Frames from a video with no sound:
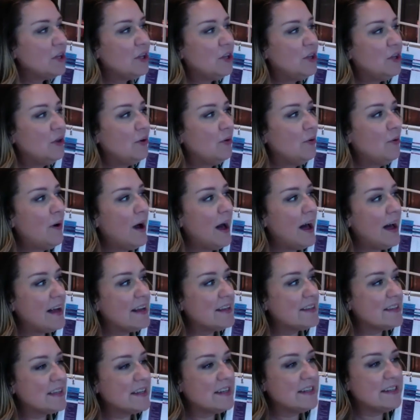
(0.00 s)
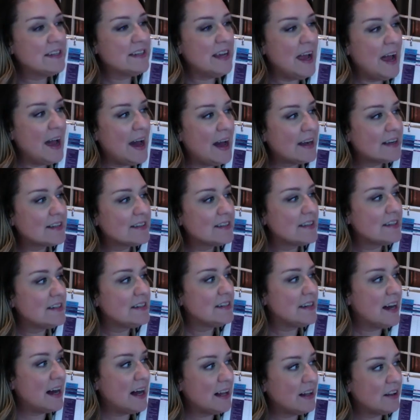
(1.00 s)
US tax
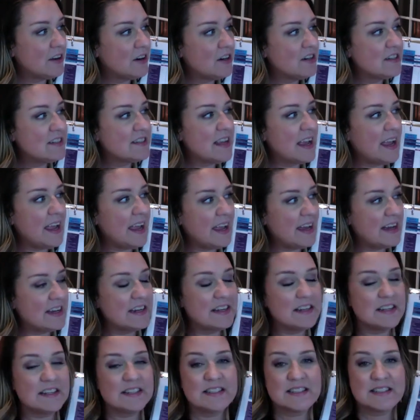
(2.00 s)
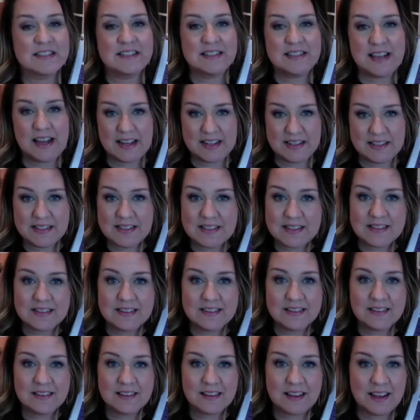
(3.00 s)
dollars and
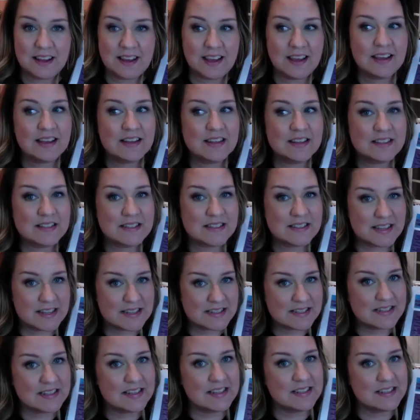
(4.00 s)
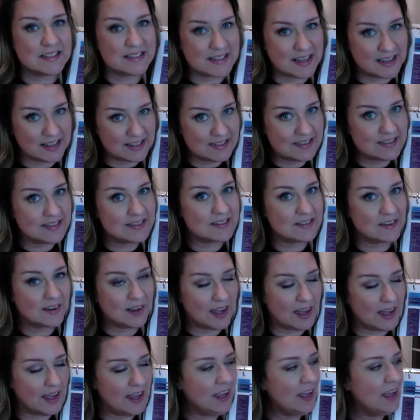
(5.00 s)
cents, like Scentsy cents,
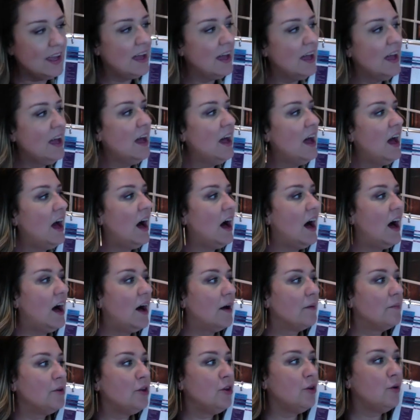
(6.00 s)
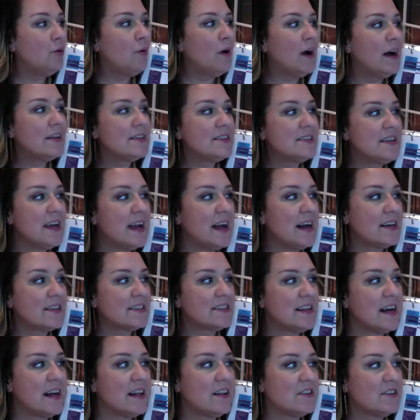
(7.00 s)
okay? US
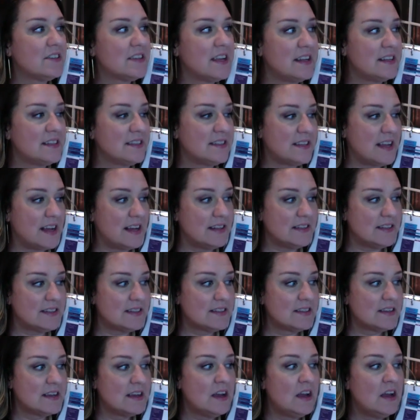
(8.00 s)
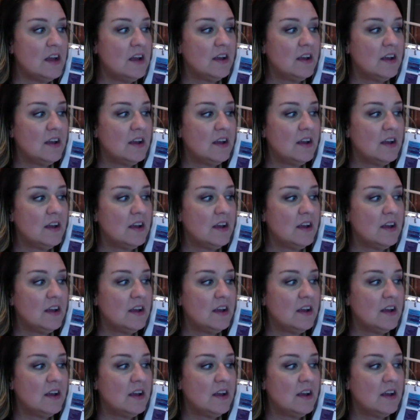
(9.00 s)
tax dollars and cents.